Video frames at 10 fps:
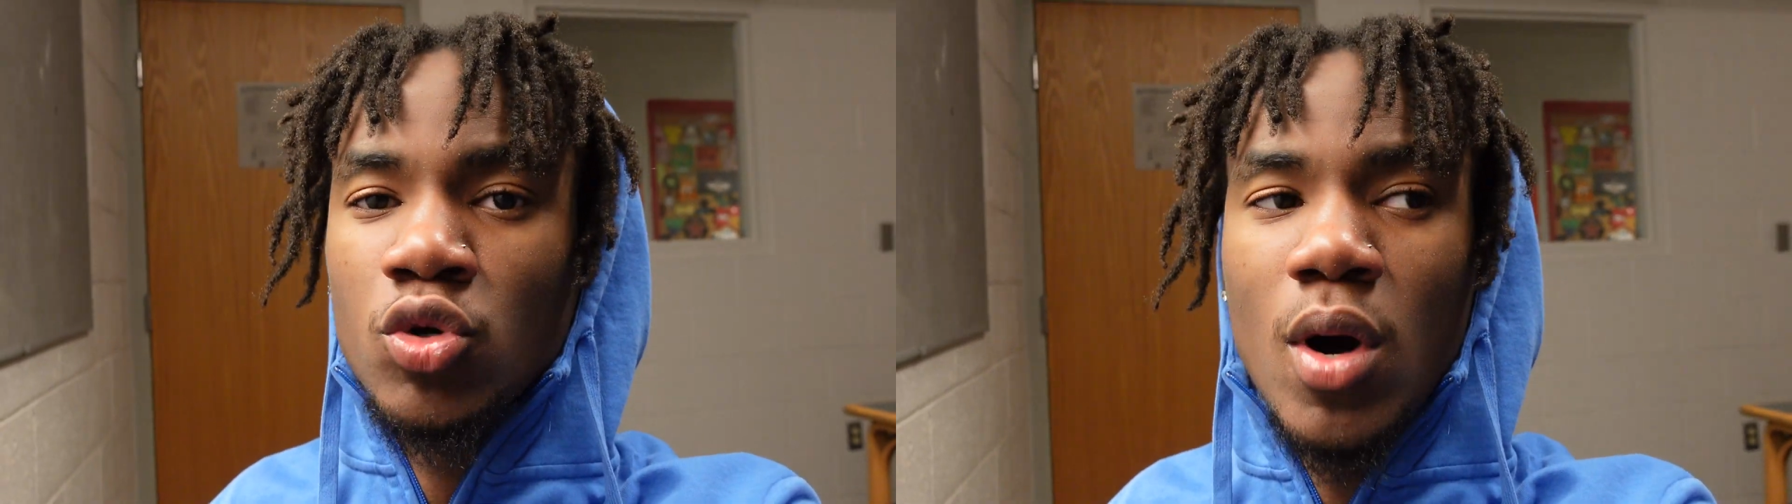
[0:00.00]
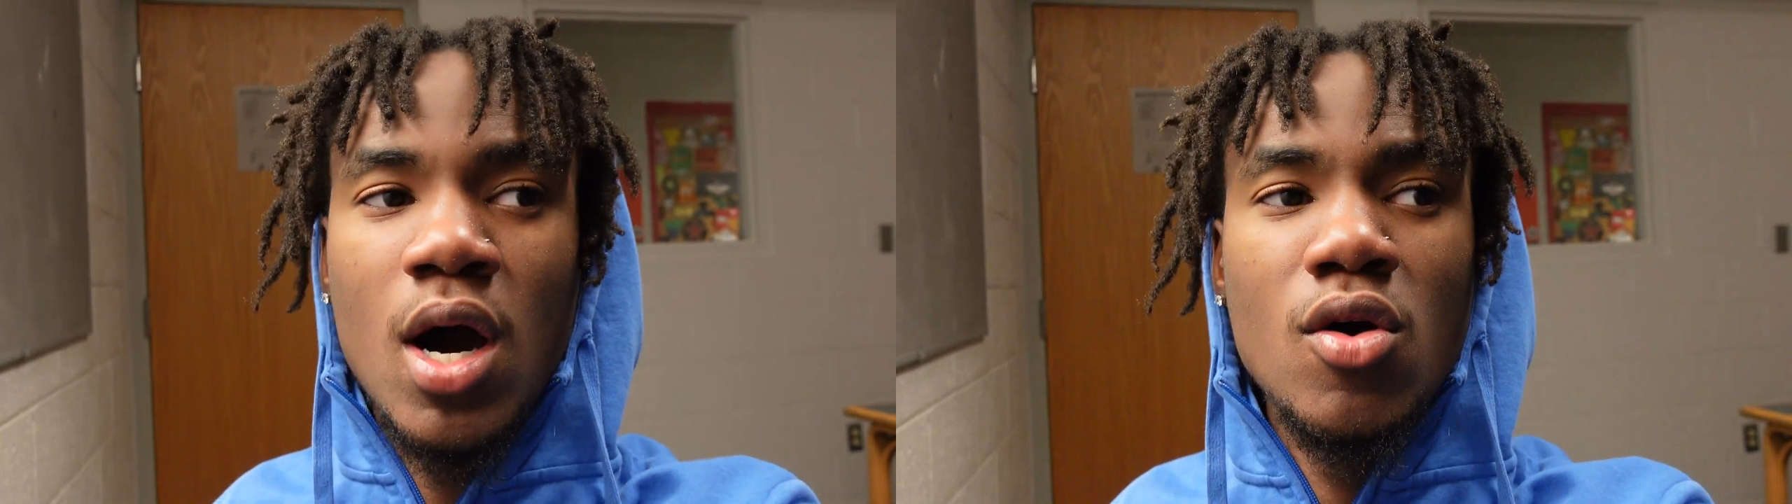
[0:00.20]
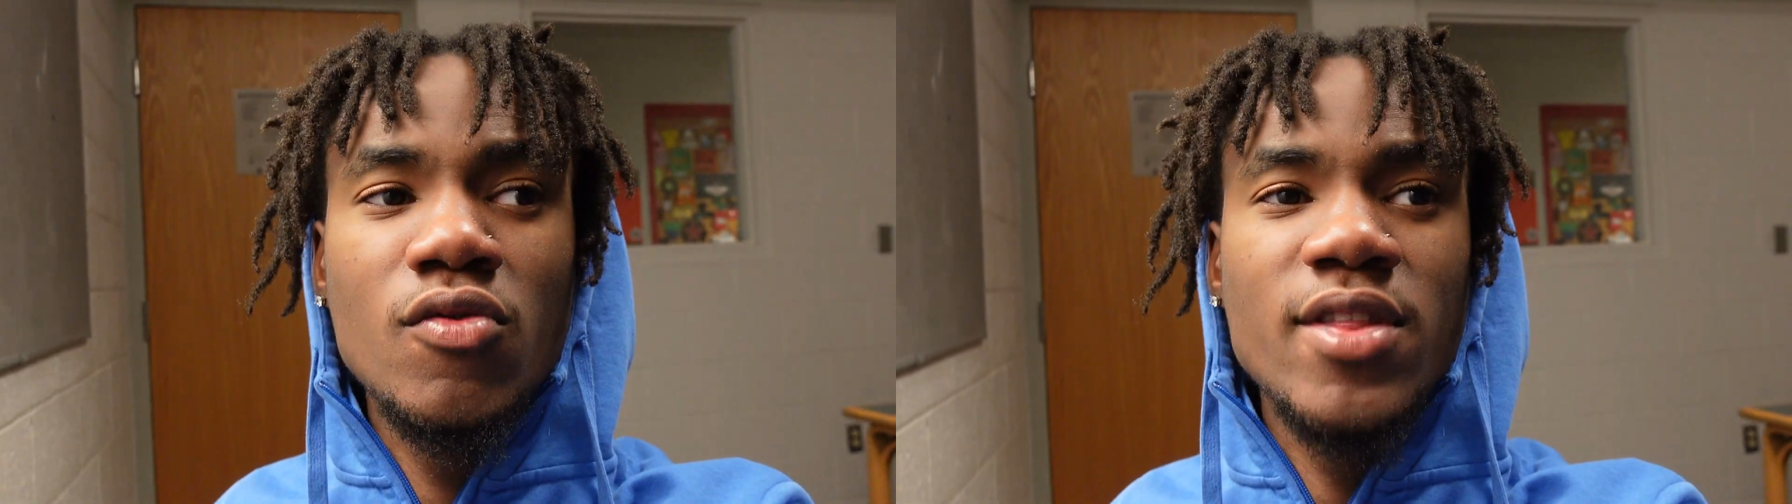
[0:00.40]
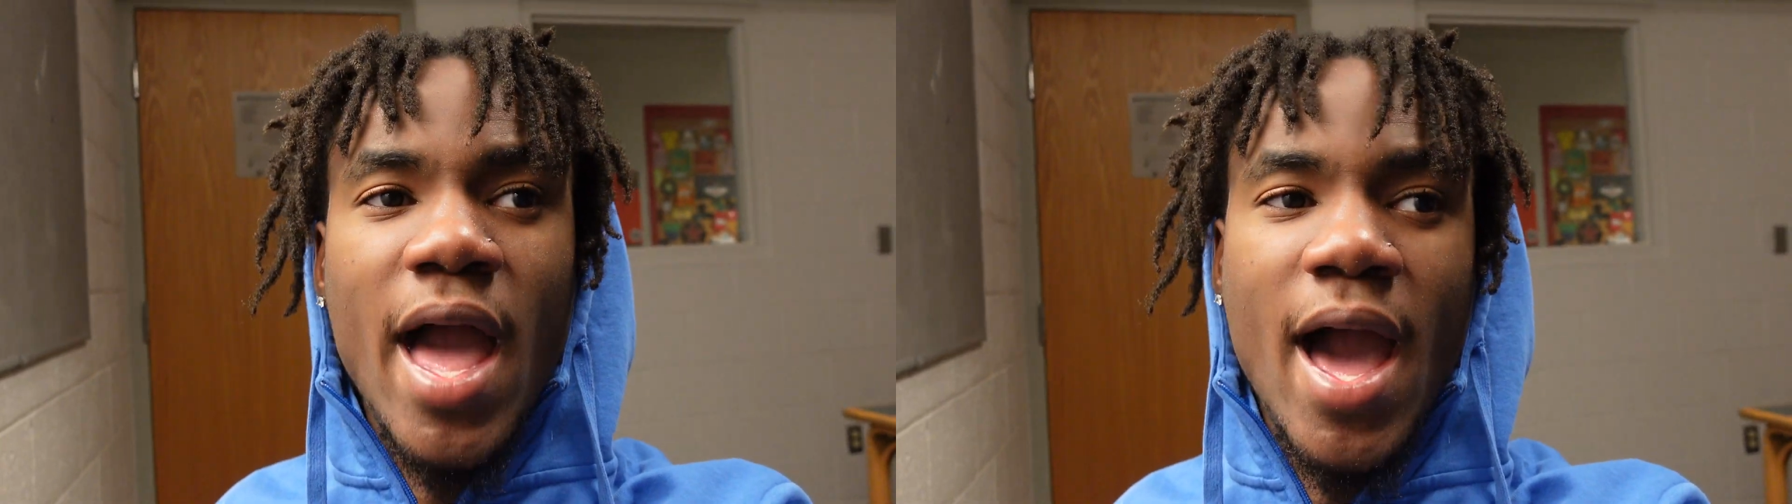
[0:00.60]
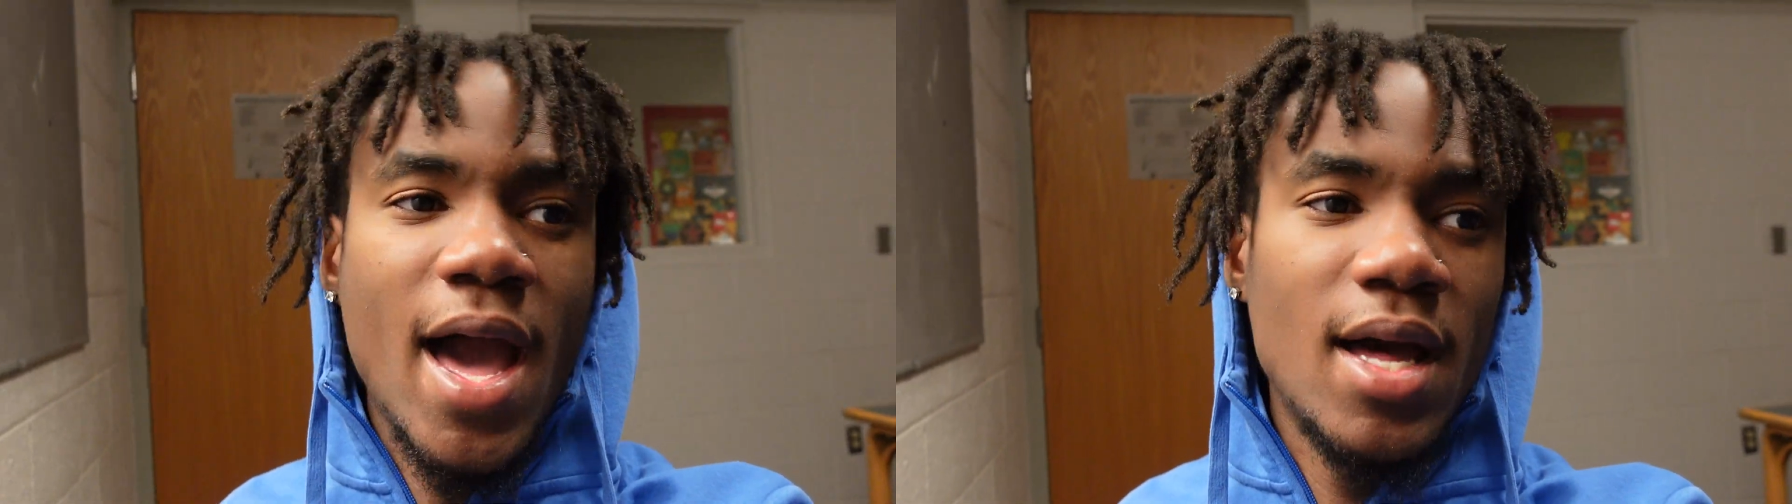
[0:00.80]
12
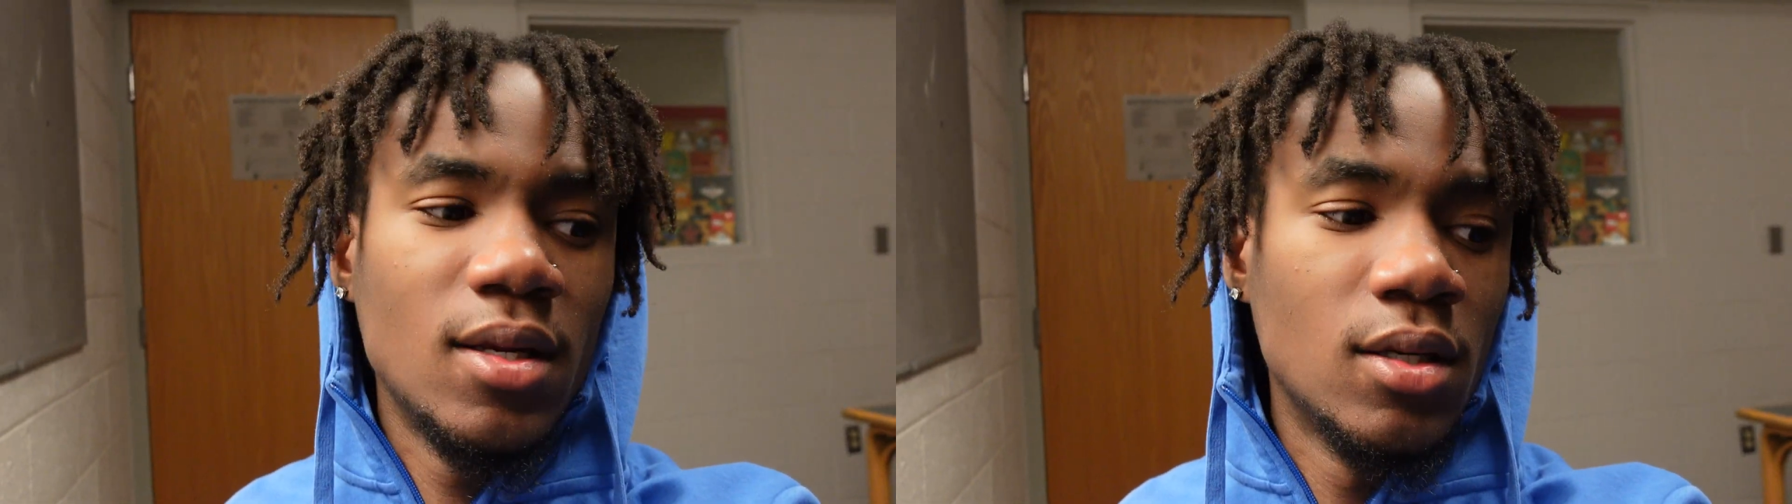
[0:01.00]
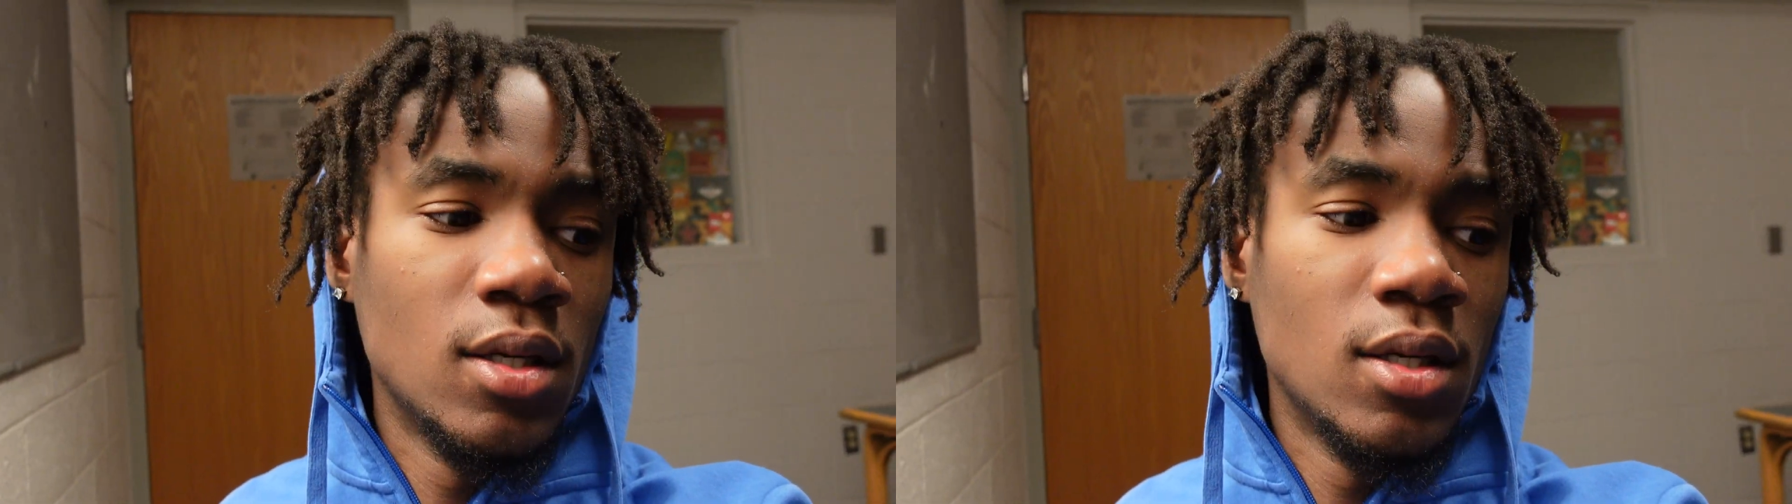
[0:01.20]
that